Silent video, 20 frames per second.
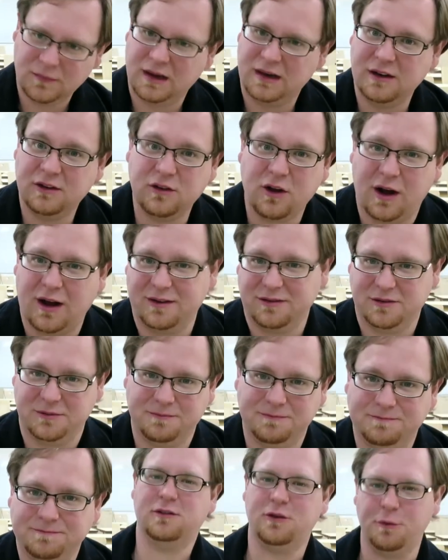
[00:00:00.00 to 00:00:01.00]
It is
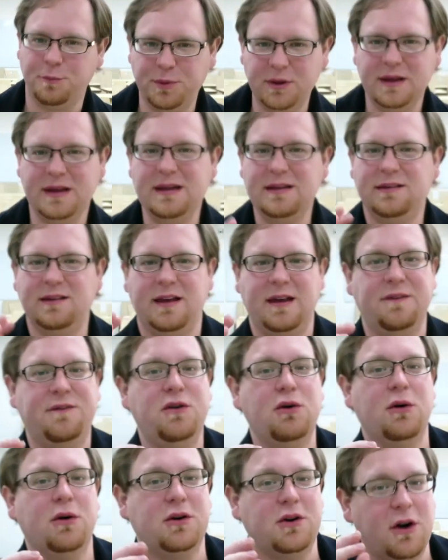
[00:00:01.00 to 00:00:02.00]
awesome. So please,
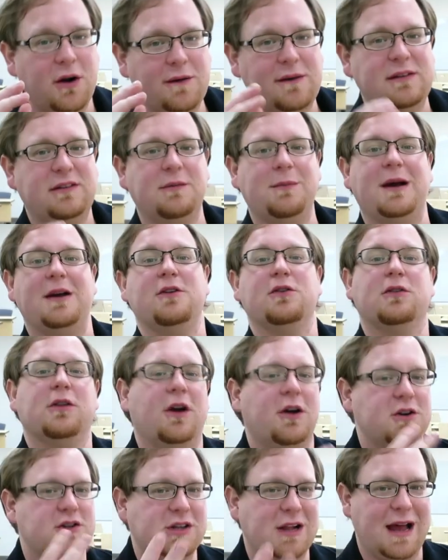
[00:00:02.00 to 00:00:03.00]
if you are nervous about your
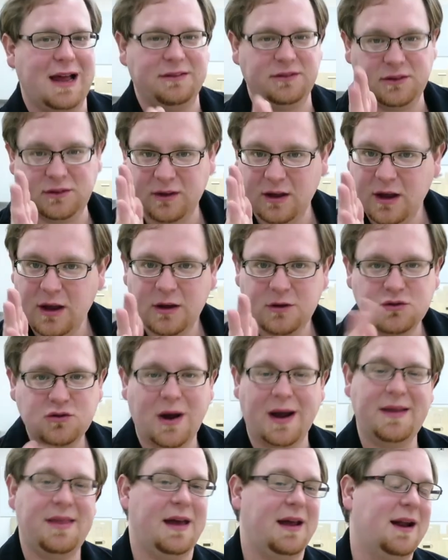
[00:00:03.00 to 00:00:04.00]
large classes,
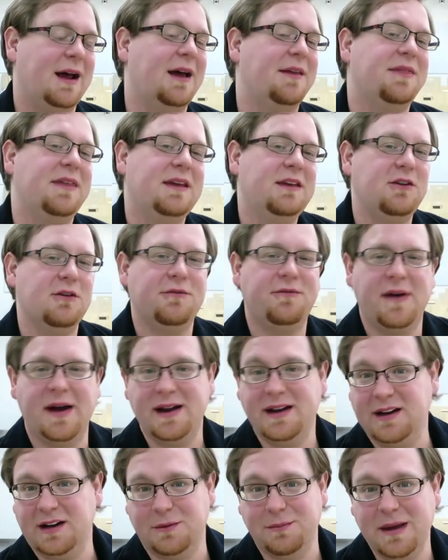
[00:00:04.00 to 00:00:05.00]
try that. I think you'll
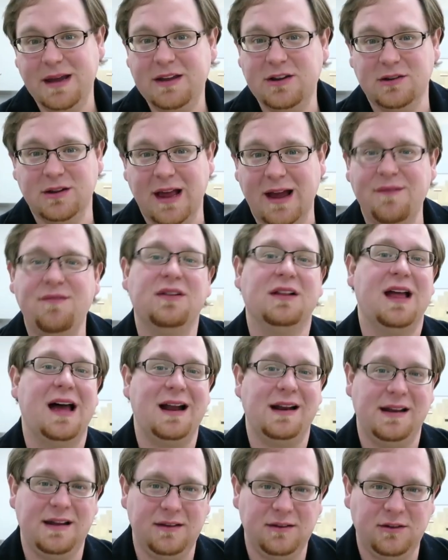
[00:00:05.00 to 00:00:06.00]
find it'll make your life a
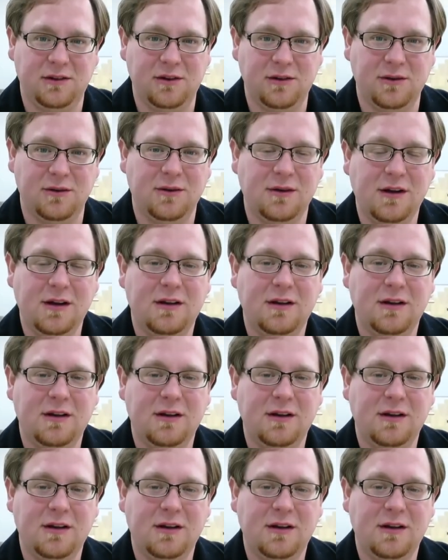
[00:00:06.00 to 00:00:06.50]
lot easier.